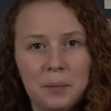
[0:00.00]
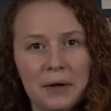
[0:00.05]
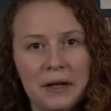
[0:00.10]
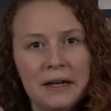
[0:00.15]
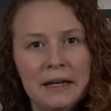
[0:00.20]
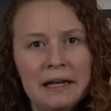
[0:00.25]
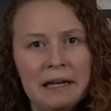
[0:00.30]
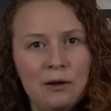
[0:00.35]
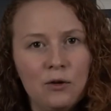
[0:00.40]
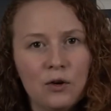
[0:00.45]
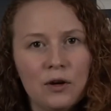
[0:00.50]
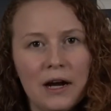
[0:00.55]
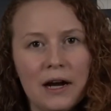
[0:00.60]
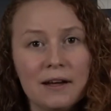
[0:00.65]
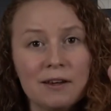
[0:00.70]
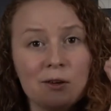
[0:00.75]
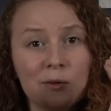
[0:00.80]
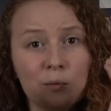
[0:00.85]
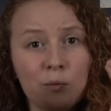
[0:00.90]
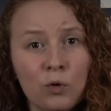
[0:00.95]

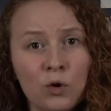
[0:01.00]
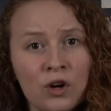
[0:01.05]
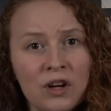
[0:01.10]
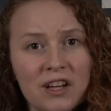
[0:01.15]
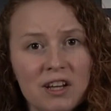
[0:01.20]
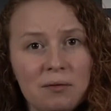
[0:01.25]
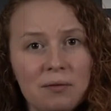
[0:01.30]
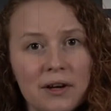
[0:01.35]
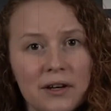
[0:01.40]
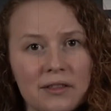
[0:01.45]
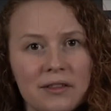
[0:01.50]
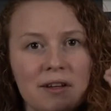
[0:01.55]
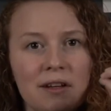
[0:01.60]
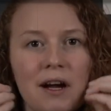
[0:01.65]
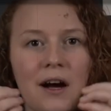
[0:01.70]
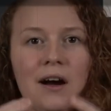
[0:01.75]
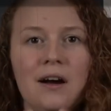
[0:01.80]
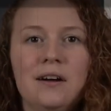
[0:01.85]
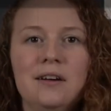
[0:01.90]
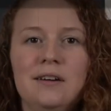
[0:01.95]
película es muy divertida.